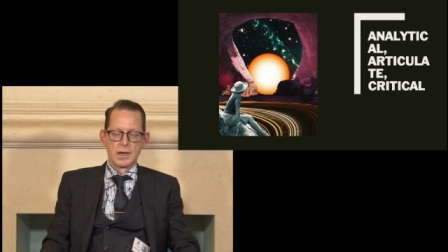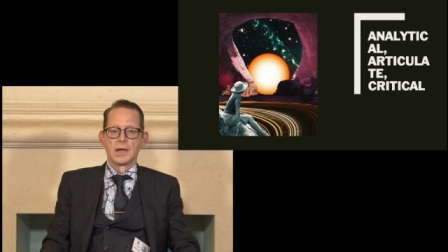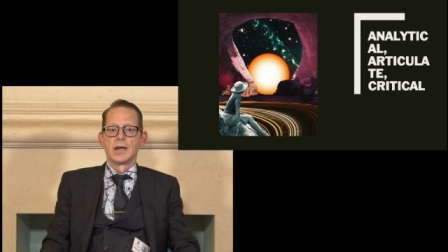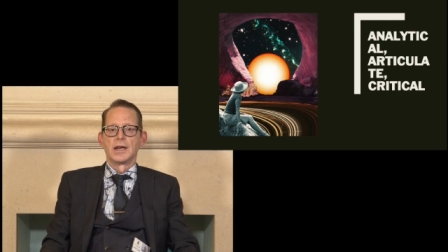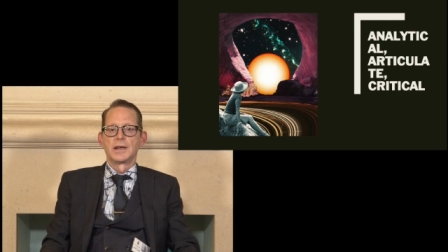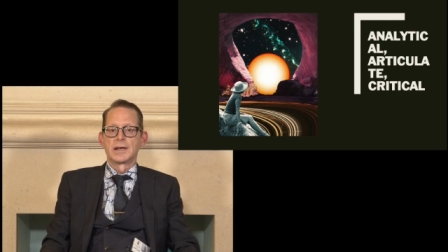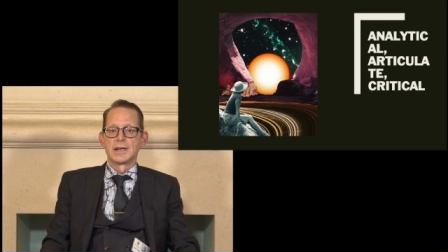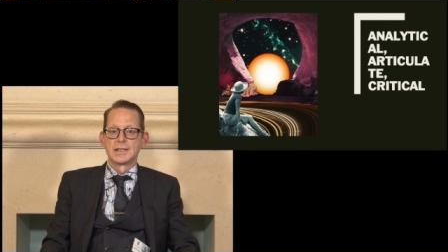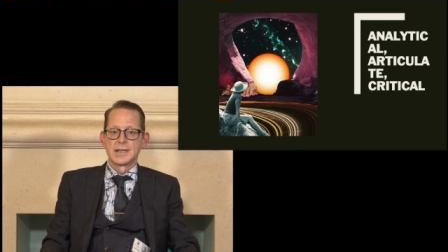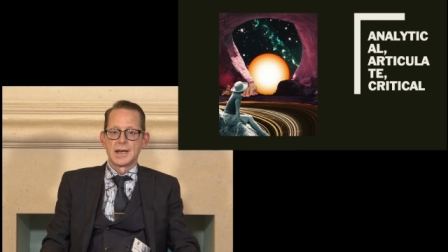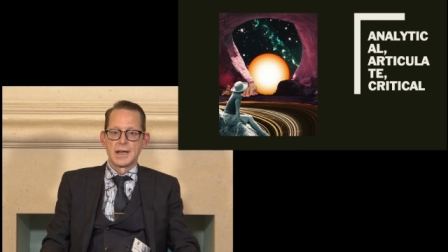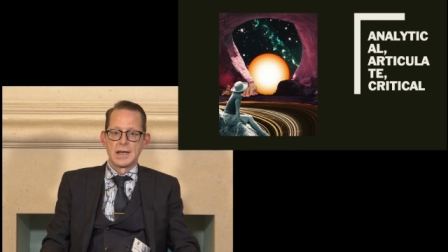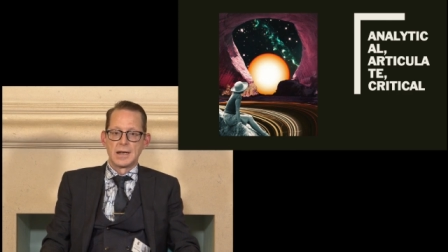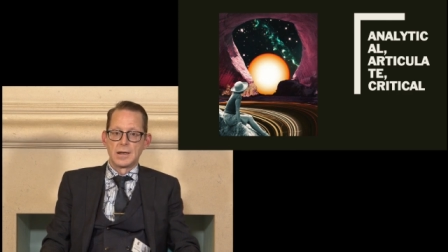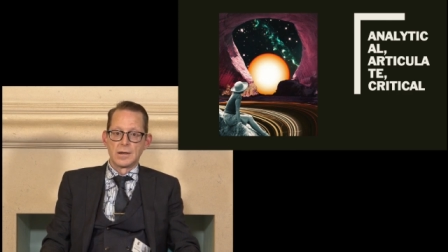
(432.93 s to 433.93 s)
in
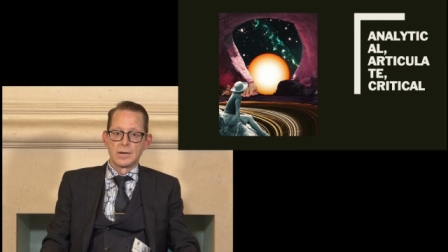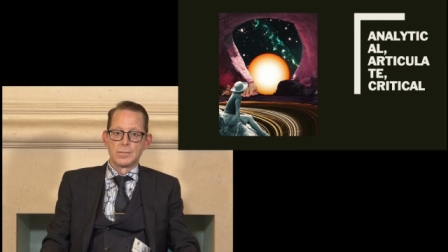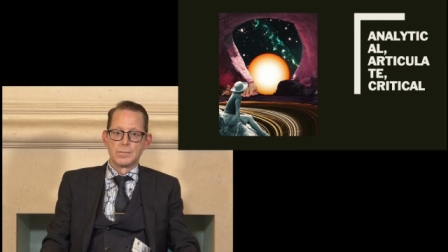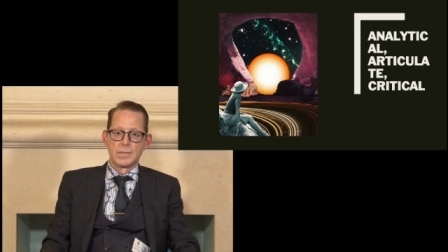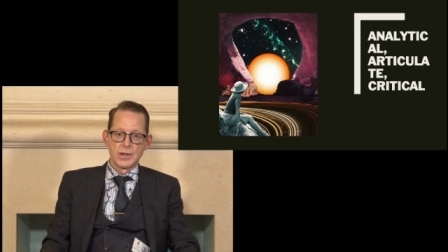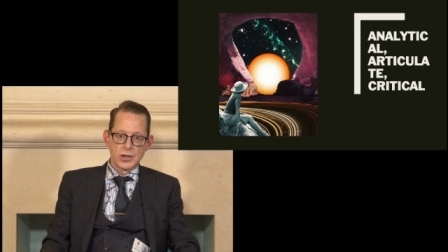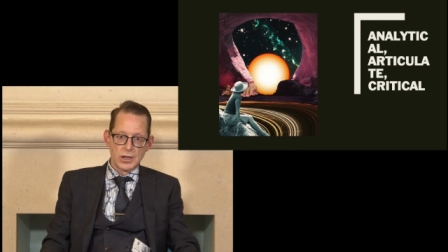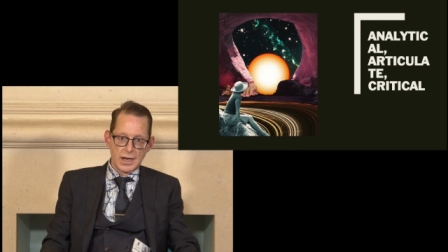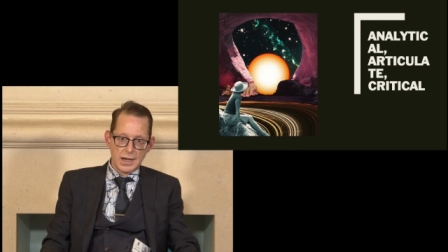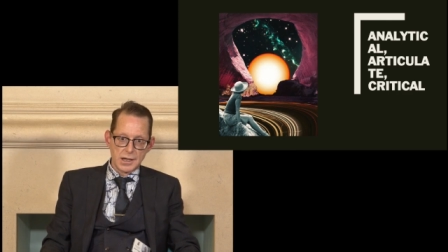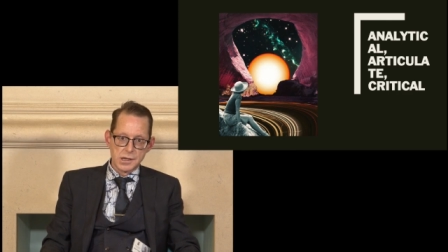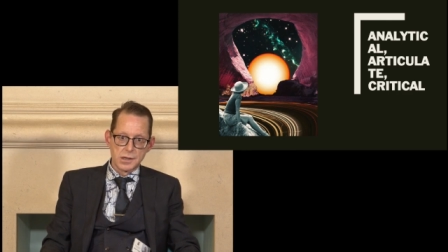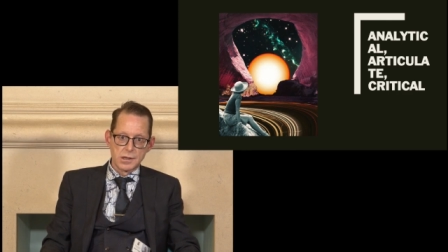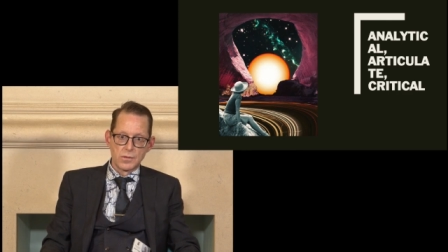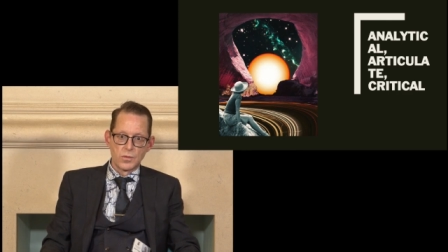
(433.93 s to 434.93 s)
containing much
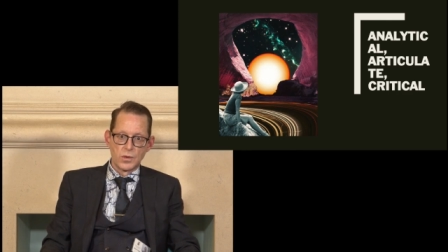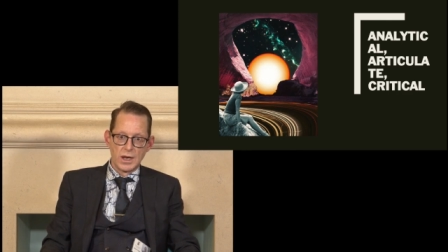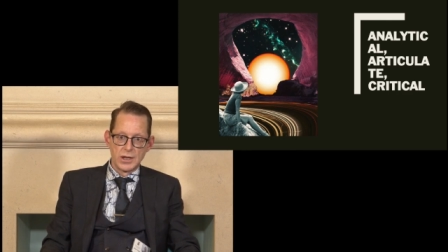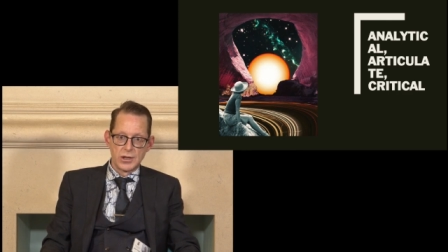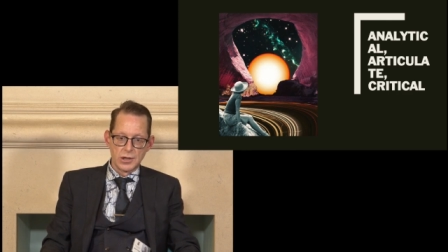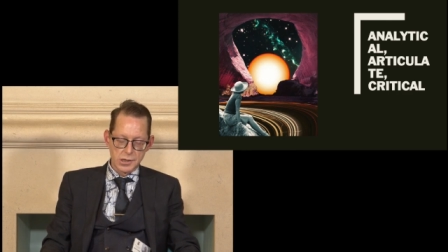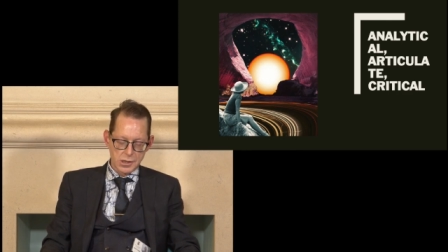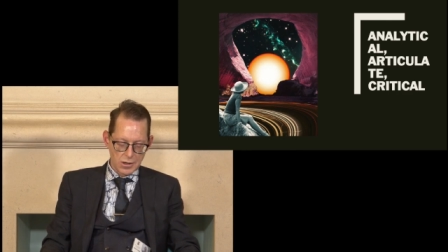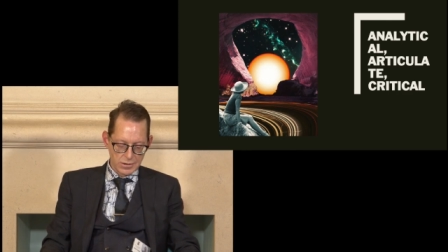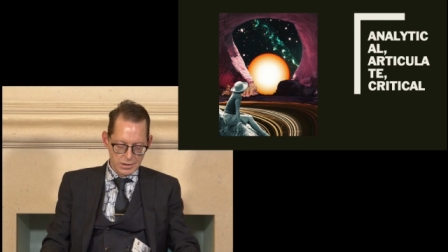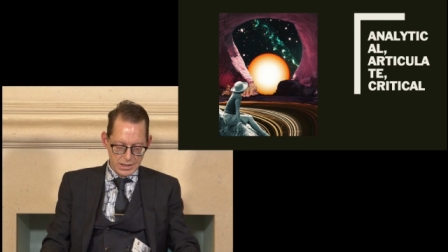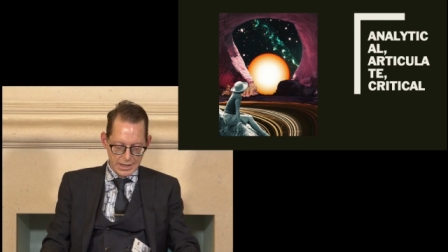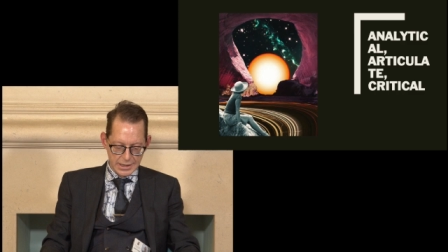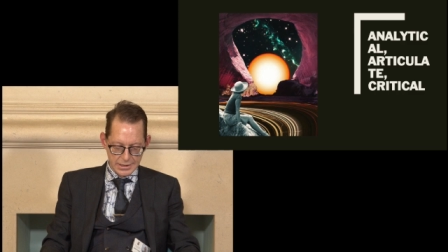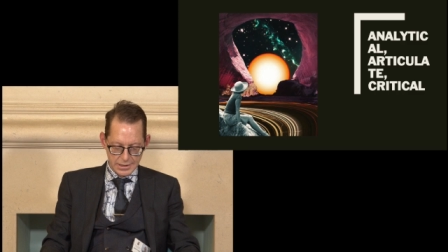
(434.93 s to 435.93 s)
less religious
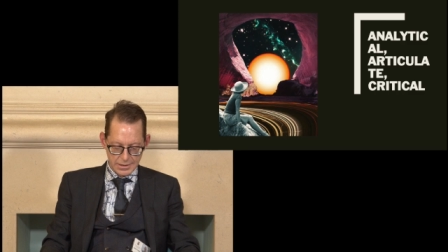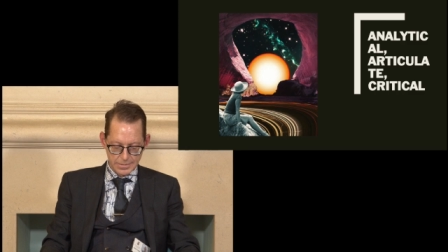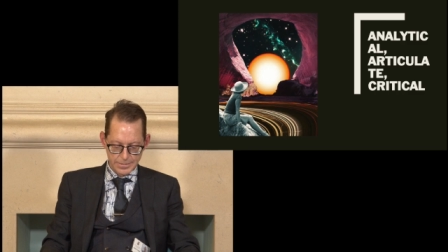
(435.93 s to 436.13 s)
content.